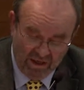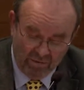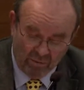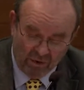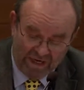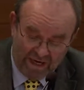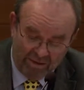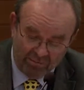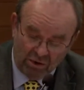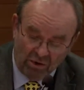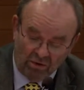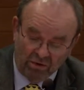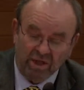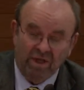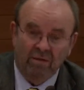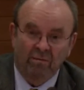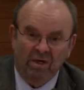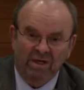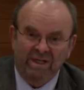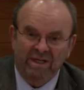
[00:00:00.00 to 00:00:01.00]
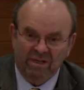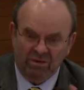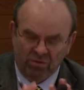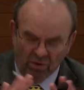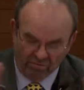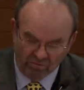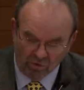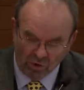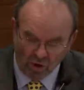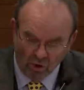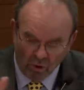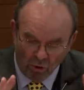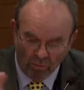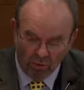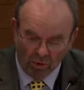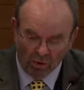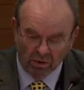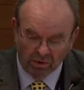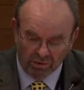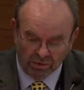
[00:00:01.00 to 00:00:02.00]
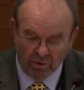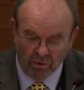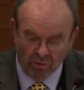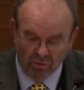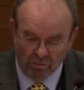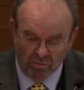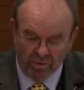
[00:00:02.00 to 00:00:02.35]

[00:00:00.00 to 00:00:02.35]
What I'm talking about here is sort of global, though,